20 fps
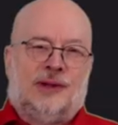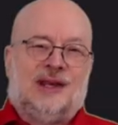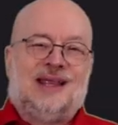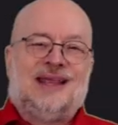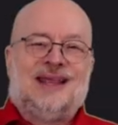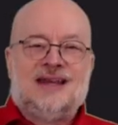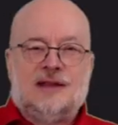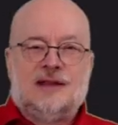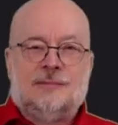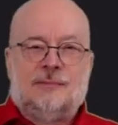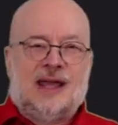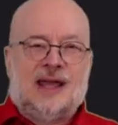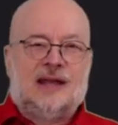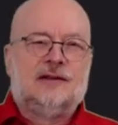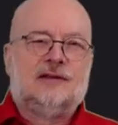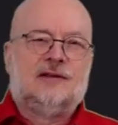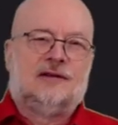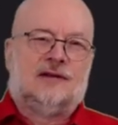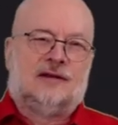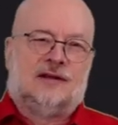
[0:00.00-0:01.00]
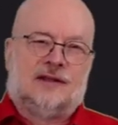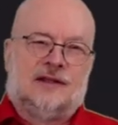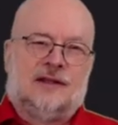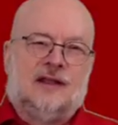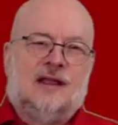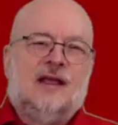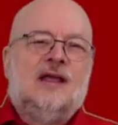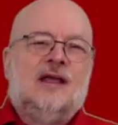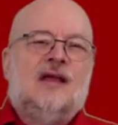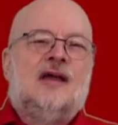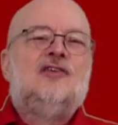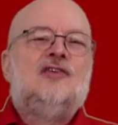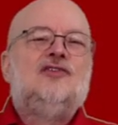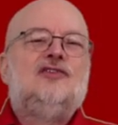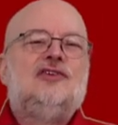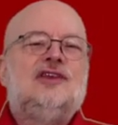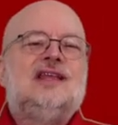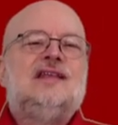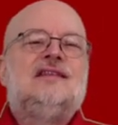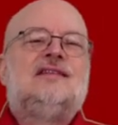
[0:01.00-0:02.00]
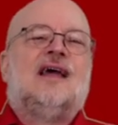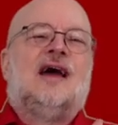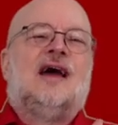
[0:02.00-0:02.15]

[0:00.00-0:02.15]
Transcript: independently, and you need their